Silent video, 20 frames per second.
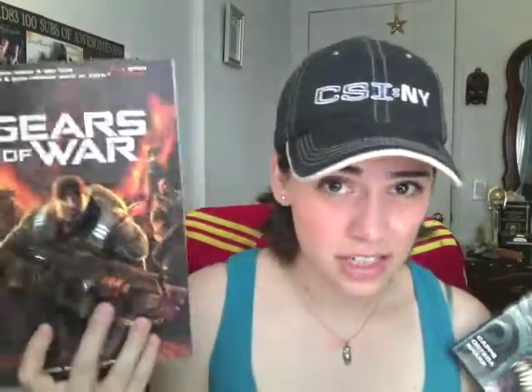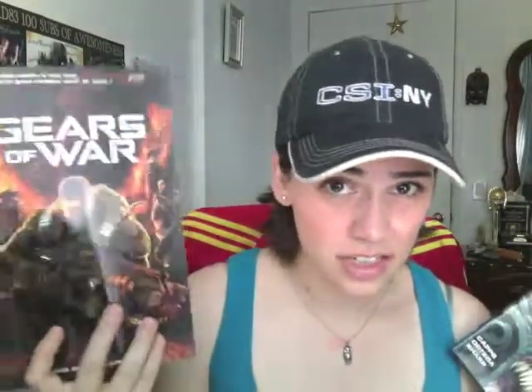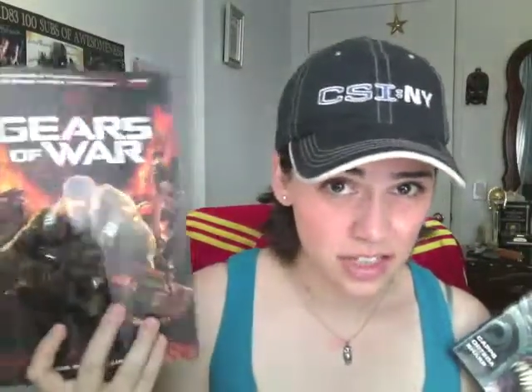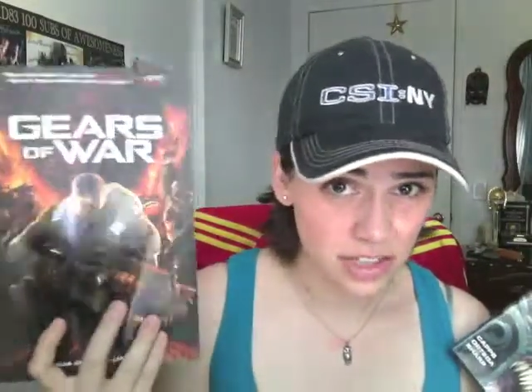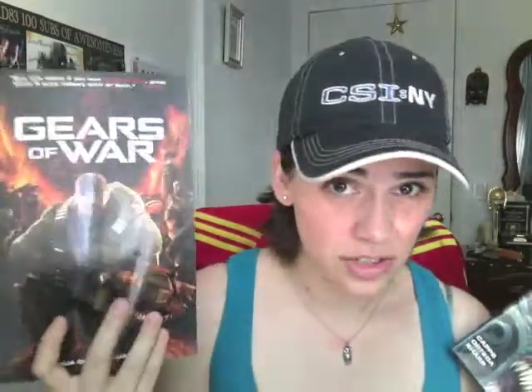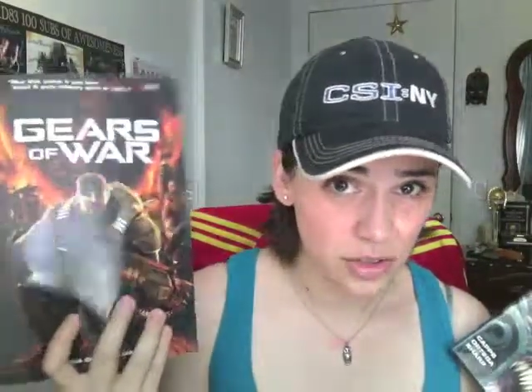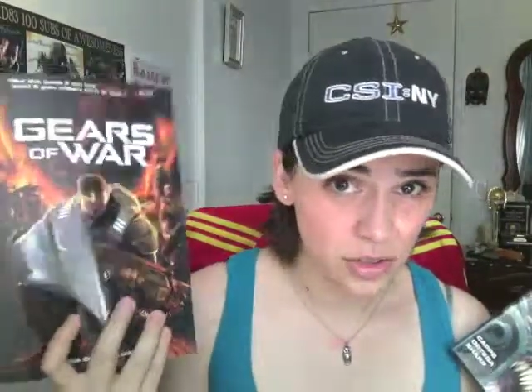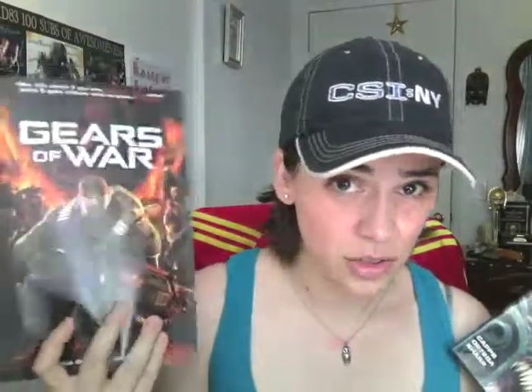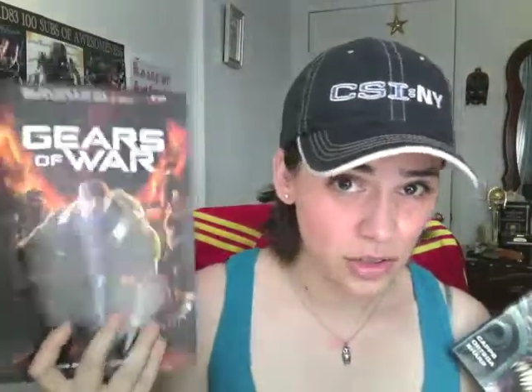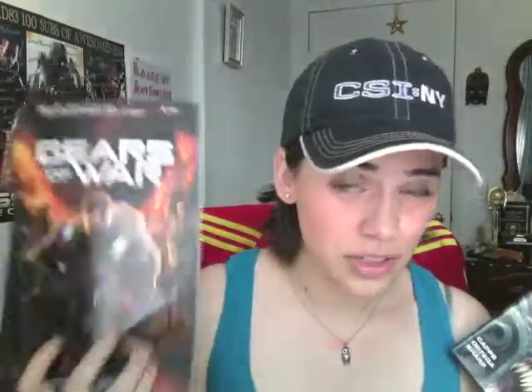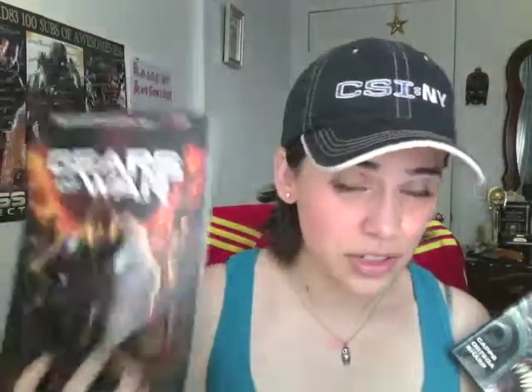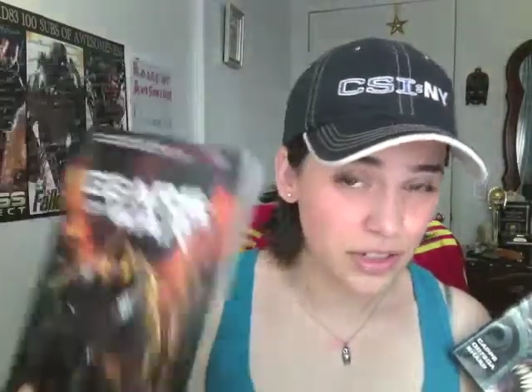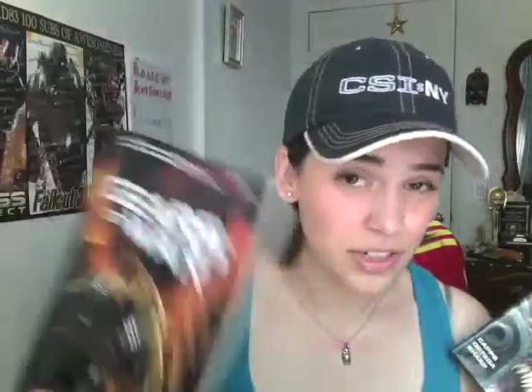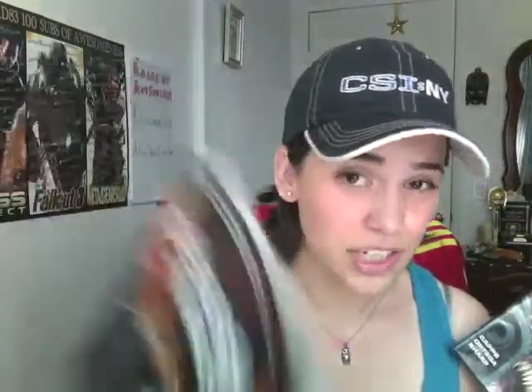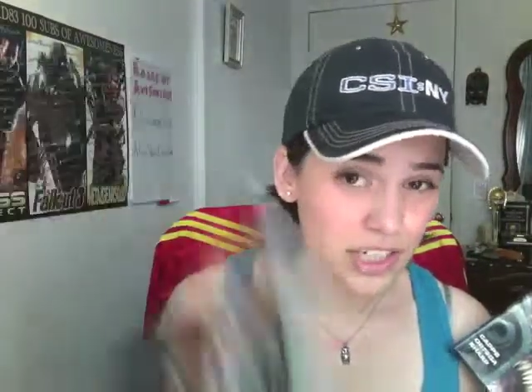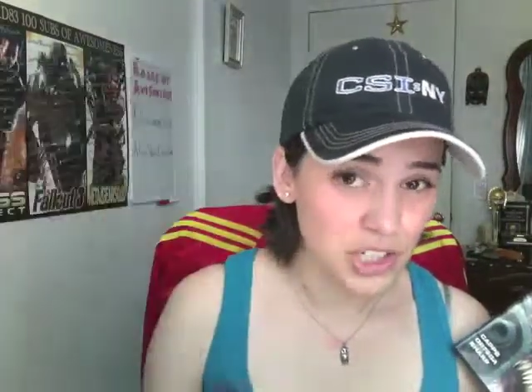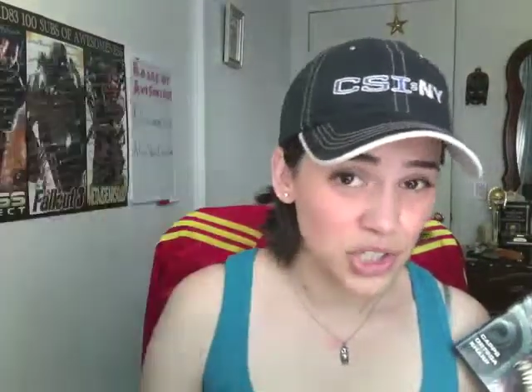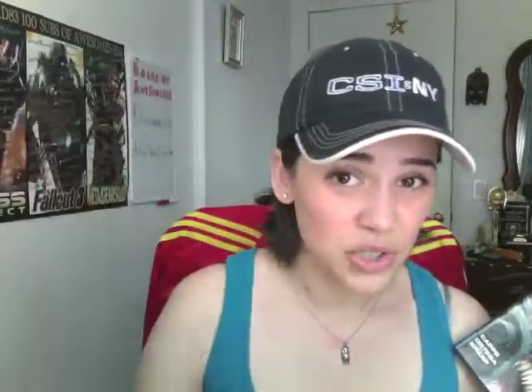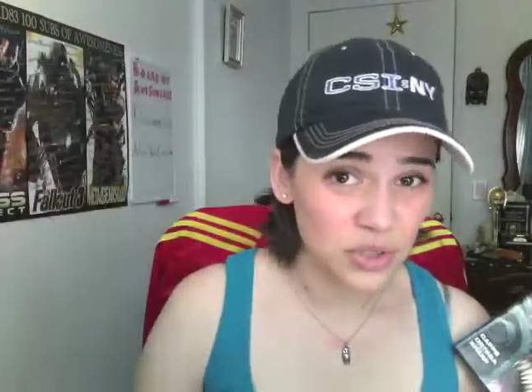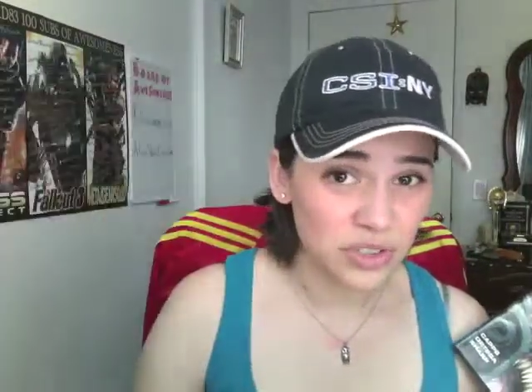the earlier
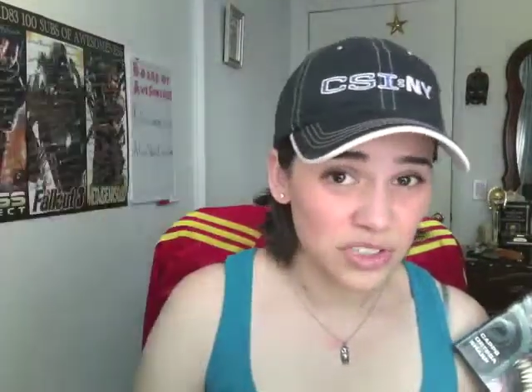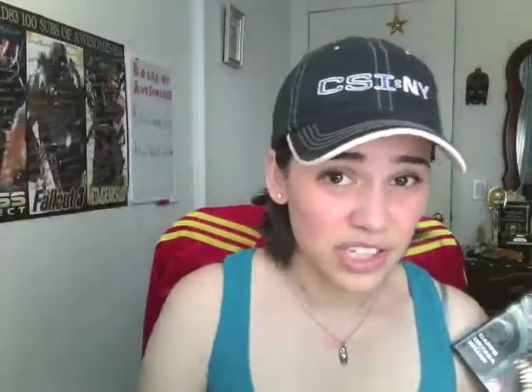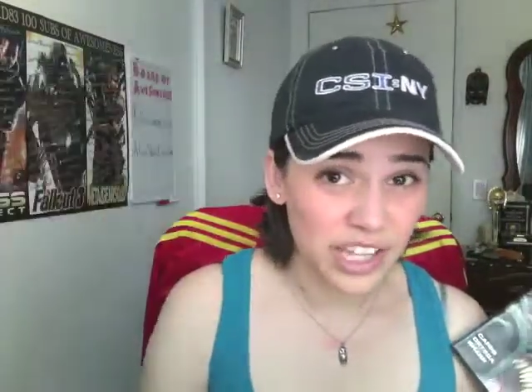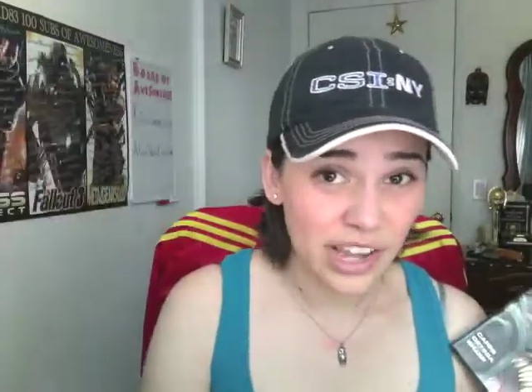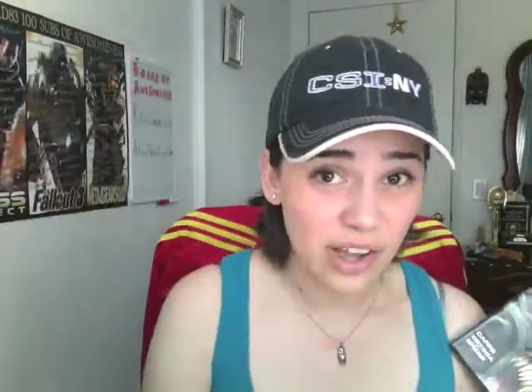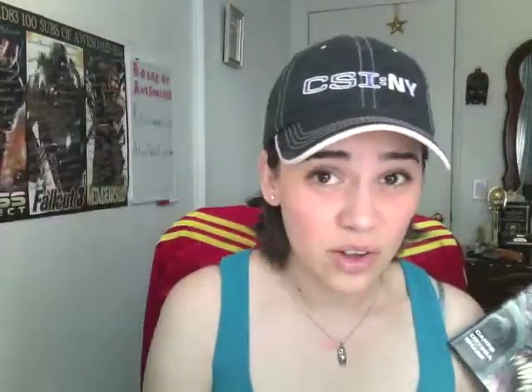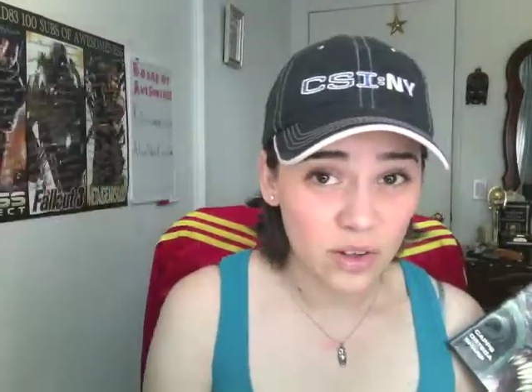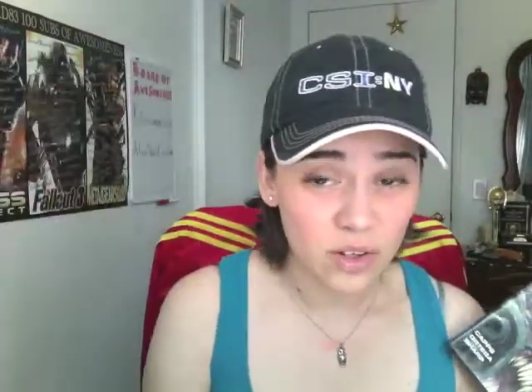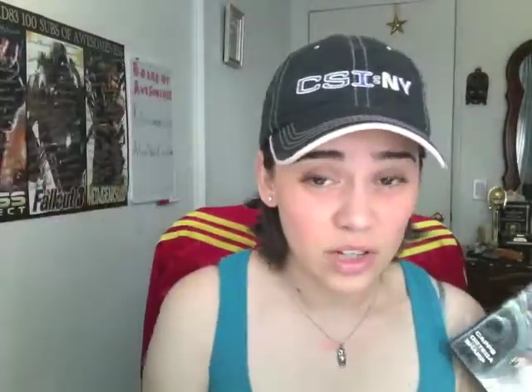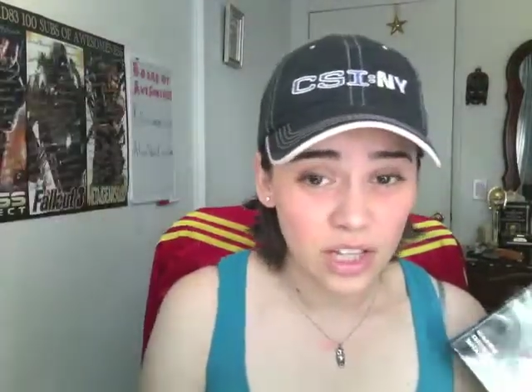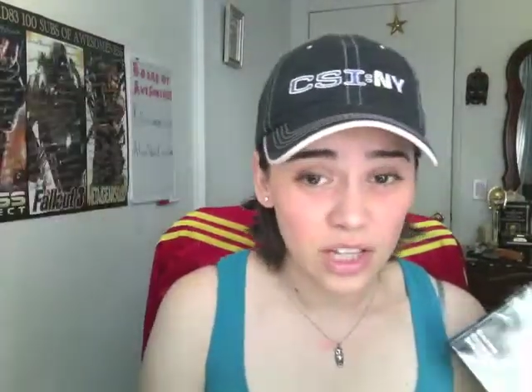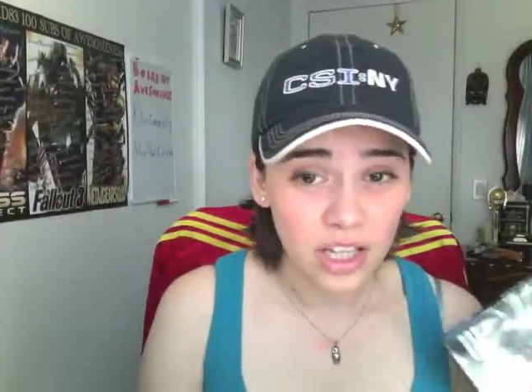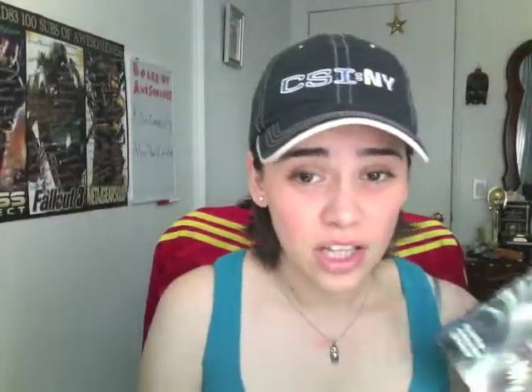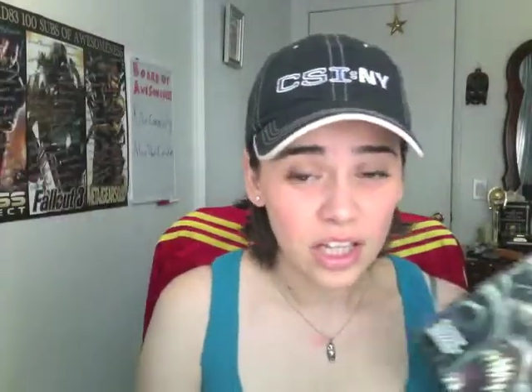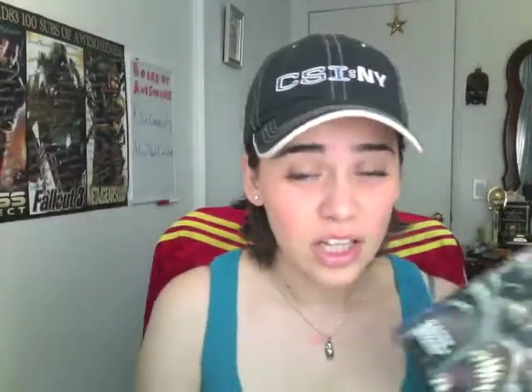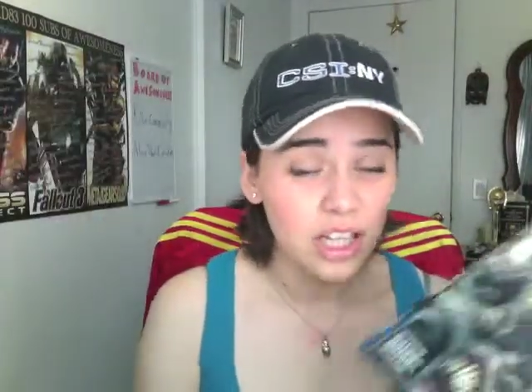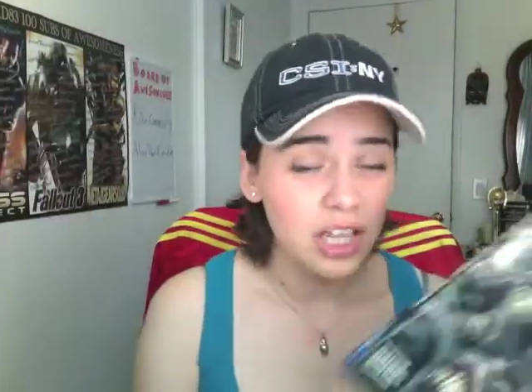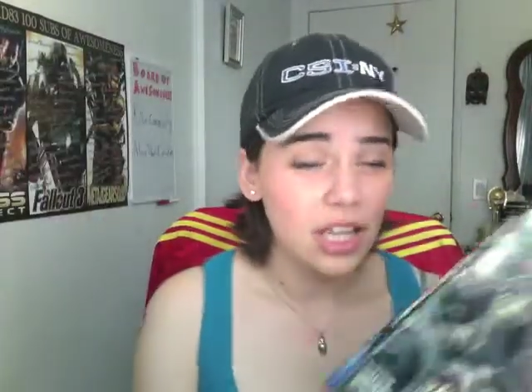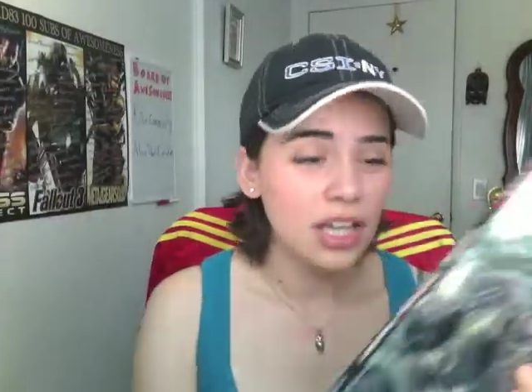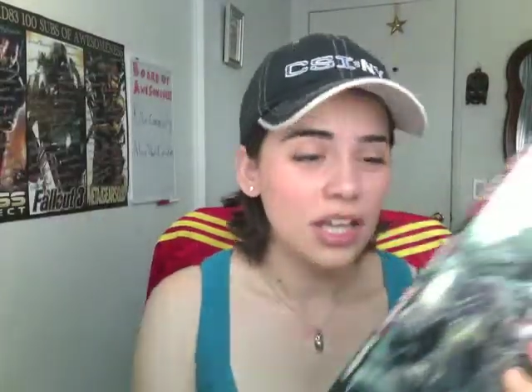issues now.
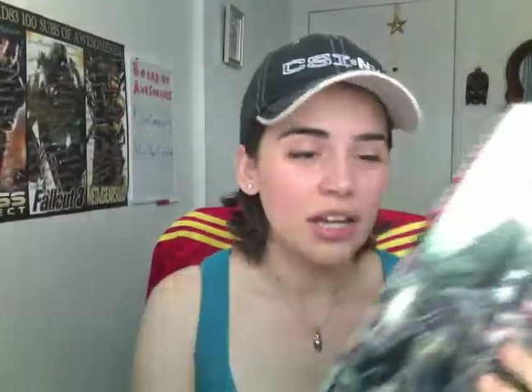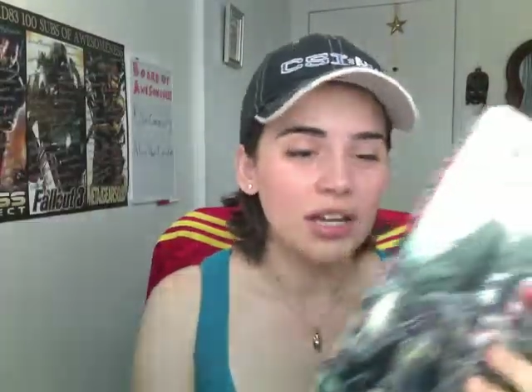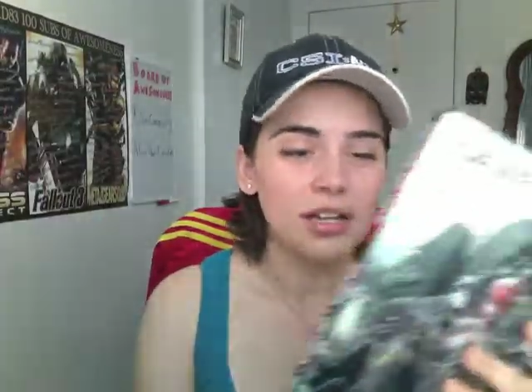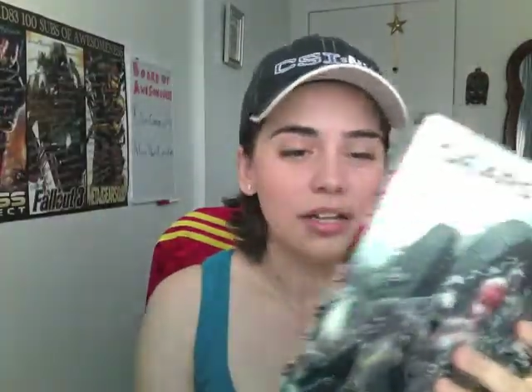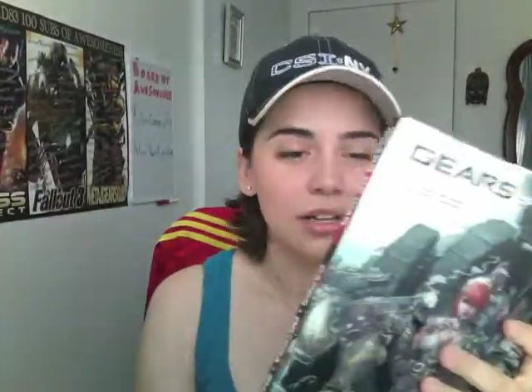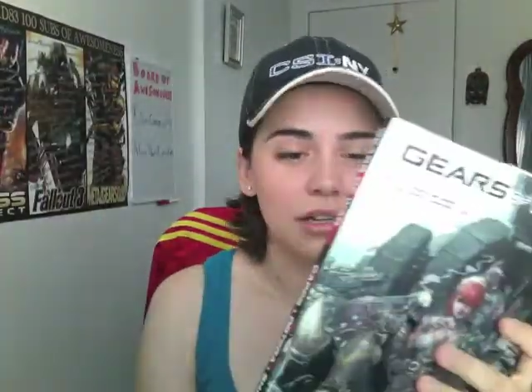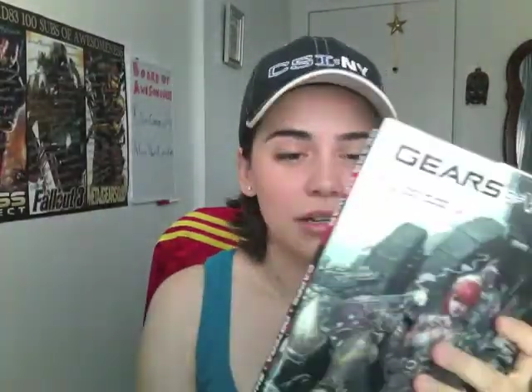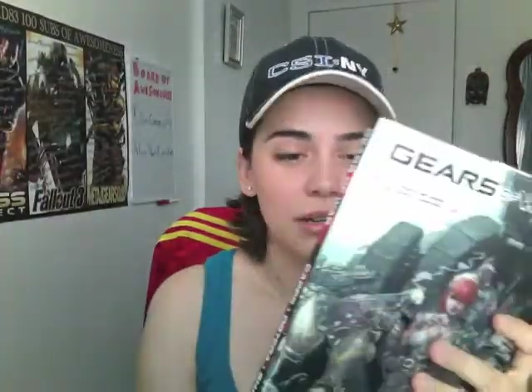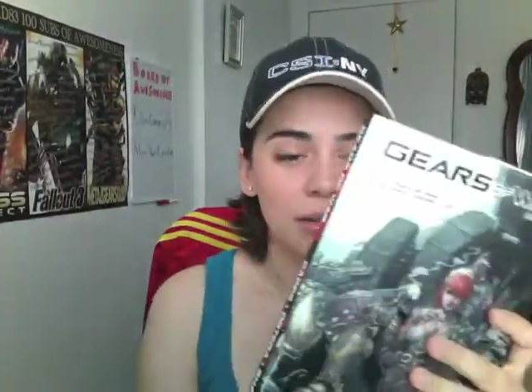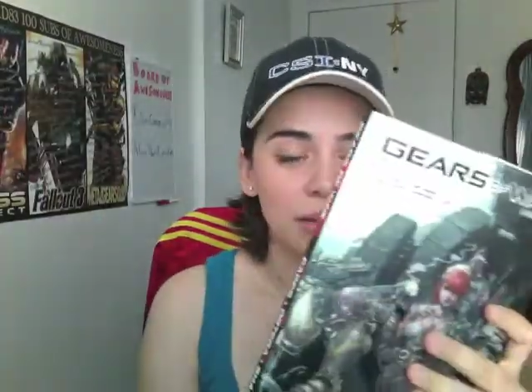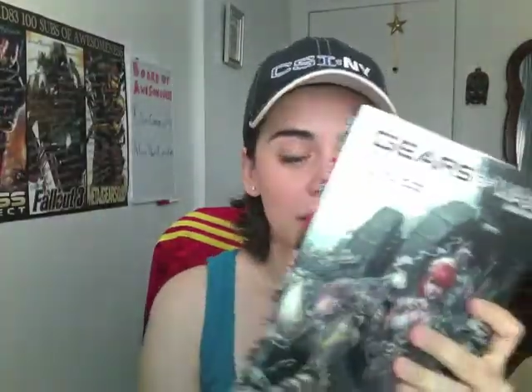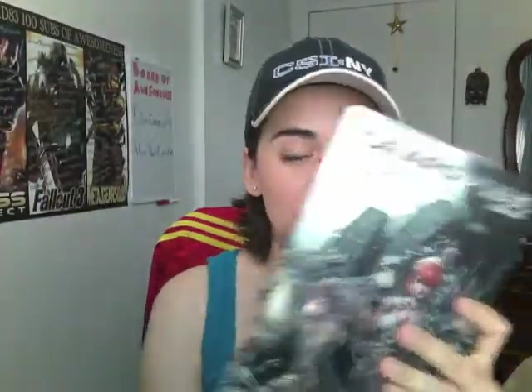Uh,